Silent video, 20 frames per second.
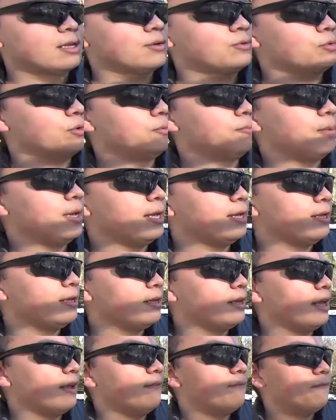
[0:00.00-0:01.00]
Would make
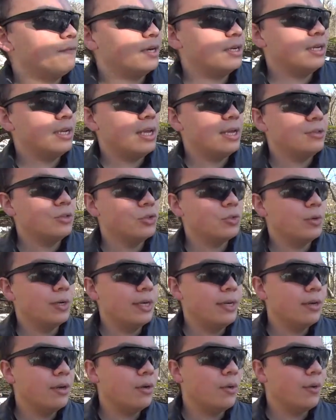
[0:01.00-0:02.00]
a fun
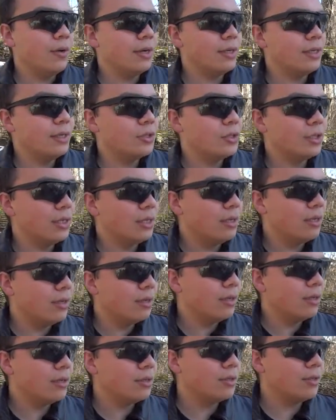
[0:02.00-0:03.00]
entry or addition
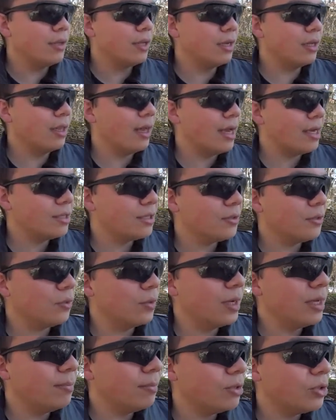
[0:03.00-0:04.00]
to the Class
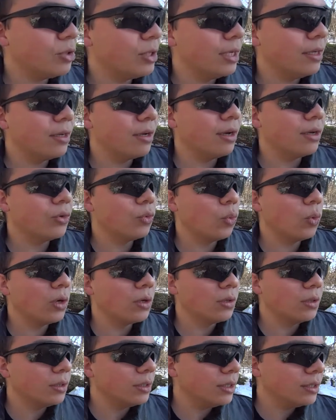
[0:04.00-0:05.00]
3 machine gun
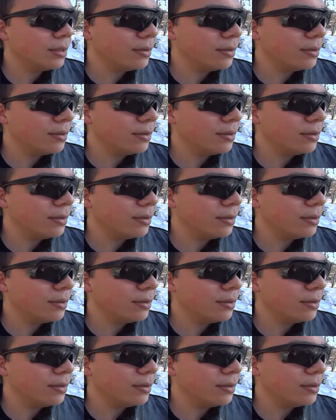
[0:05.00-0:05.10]
world.